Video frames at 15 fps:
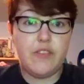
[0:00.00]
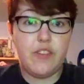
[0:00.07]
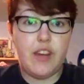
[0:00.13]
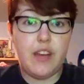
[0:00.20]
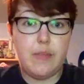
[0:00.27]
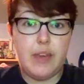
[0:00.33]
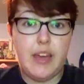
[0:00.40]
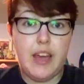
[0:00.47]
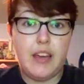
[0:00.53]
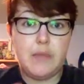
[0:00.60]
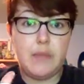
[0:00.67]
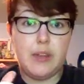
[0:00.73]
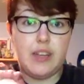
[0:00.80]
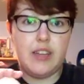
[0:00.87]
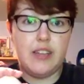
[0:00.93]
for him yet,
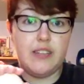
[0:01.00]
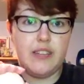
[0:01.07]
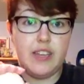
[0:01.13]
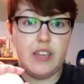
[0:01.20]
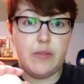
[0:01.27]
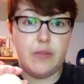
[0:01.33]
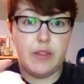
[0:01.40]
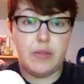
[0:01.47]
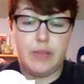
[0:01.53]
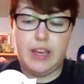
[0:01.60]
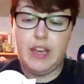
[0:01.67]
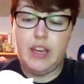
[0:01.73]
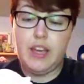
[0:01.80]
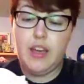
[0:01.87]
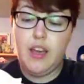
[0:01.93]
but he's here with
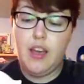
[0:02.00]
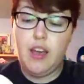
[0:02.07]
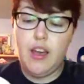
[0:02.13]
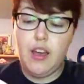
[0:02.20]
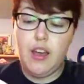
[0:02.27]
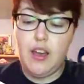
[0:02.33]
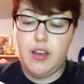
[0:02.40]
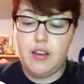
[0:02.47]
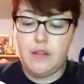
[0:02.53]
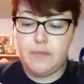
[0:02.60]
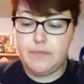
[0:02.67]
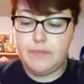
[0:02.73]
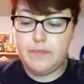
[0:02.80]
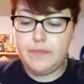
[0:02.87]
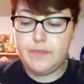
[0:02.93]
me. Um,